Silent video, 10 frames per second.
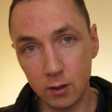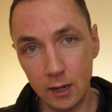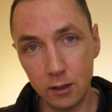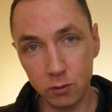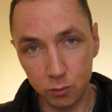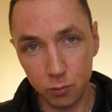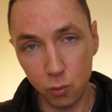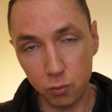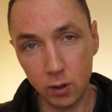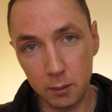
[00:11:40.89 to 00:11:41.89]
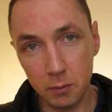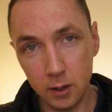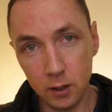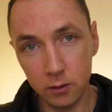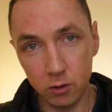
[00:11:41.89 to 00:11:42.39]
the lens on full frame
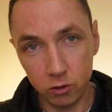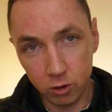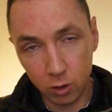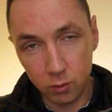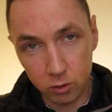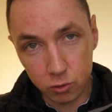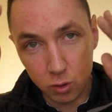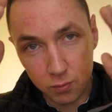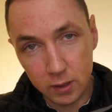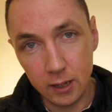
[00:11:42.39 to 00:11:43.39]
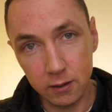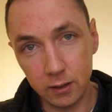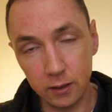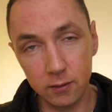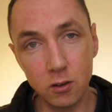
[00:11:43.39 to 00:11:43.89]
to show the true vignetting.